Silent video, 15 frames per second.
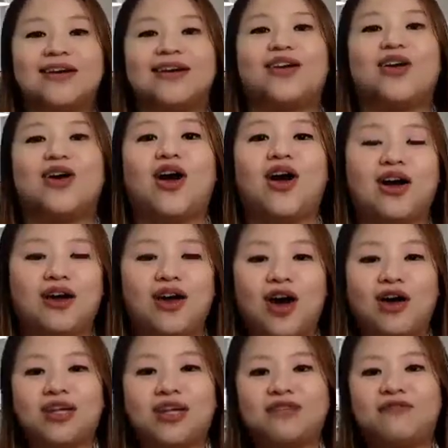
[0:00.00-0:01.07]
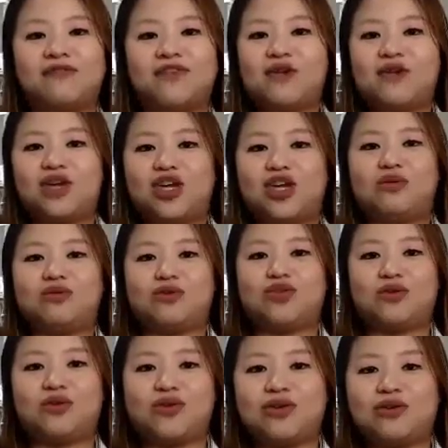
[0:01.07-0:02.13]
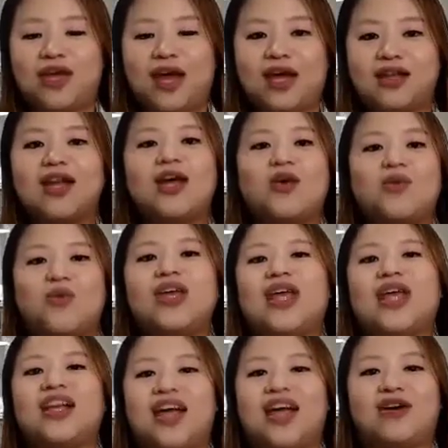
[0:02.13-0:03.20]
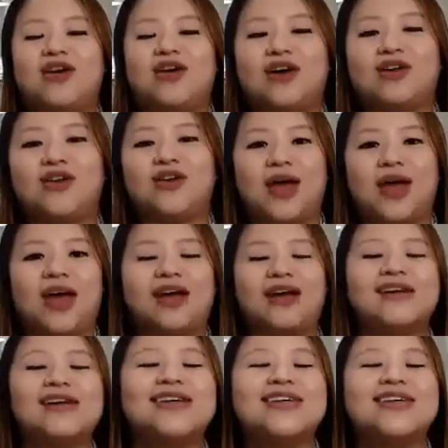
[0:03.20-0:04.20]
You know, Carl has a very huge shoulder that we can count on, okay?